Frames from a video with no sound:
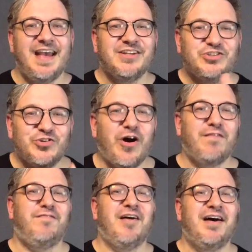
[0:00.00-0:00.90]
to
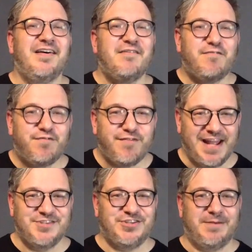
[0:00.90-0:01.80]
offer
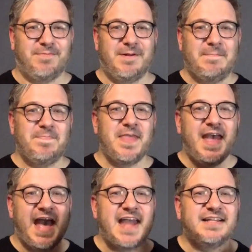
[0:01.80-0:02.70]
friendship.
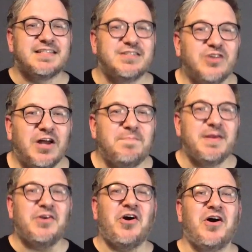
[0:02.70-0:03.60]
And it's not
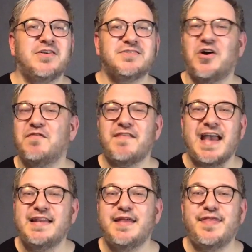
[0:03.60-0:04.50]
because of
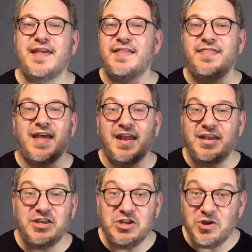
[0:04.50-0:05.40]
anything that
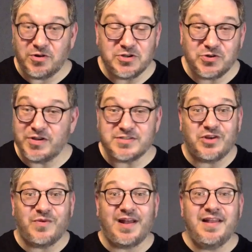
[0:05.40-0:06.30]
you're doing
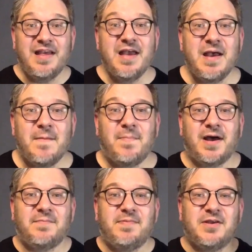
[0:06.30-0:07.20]
so well,
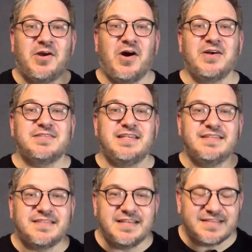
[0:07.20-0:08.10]
but because
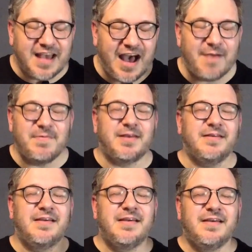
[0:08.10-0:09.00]
he's
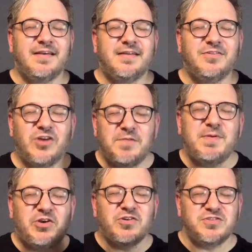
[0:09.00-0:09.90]
coming, not
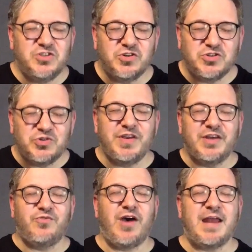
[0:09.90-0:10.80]
because you're doing
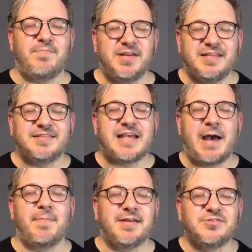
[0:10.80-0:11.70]
it right, but he's
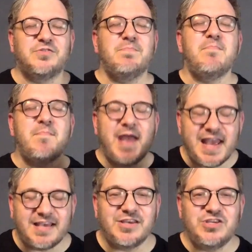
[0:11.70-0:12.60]
coming to
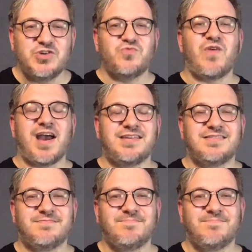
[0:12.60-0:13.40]
make you right.